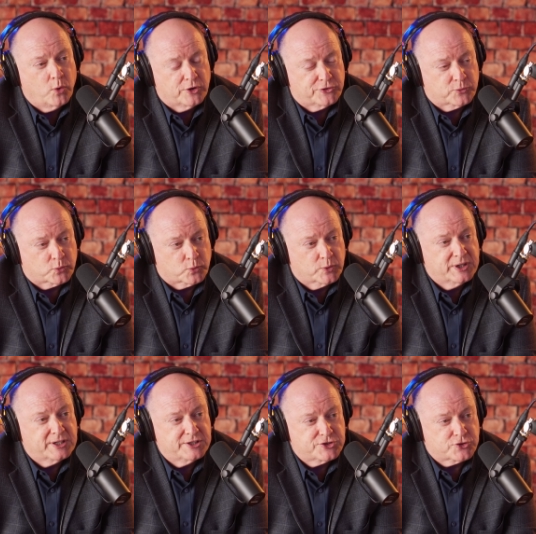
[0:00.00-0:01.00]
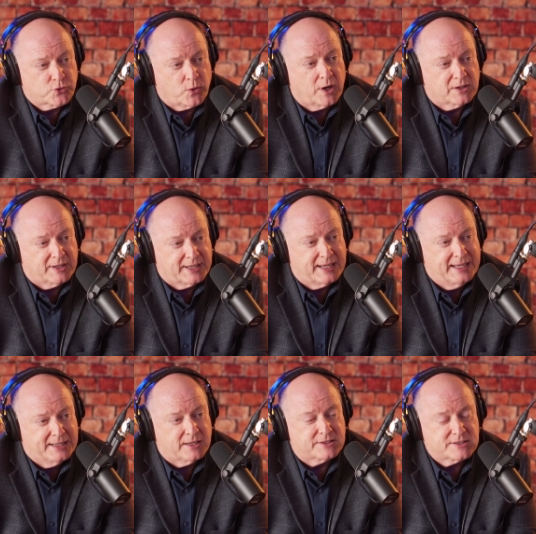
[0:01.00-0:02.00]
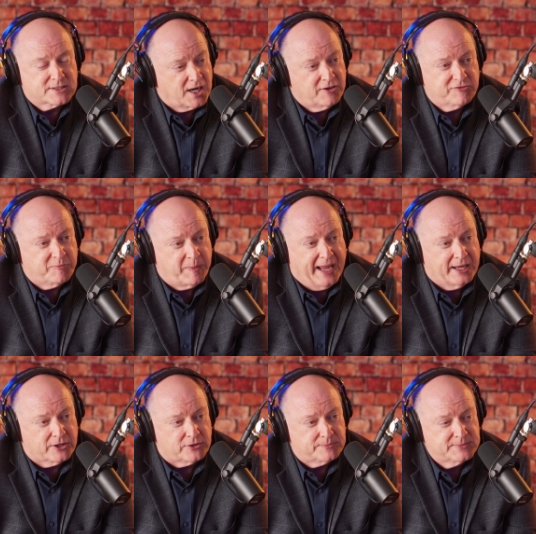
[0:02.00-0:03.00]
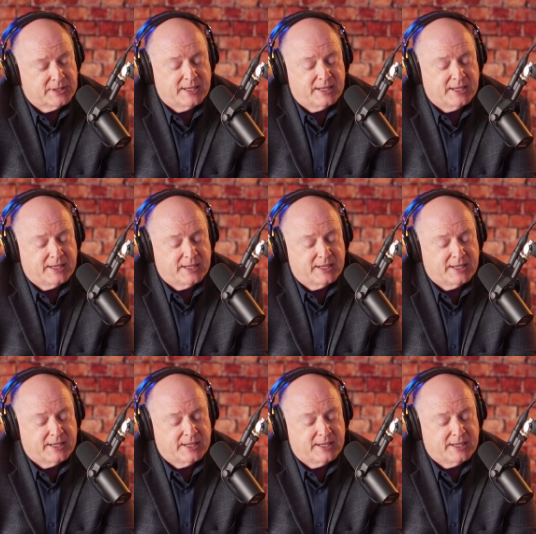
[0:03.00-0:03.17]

was really struggling in a tough battle.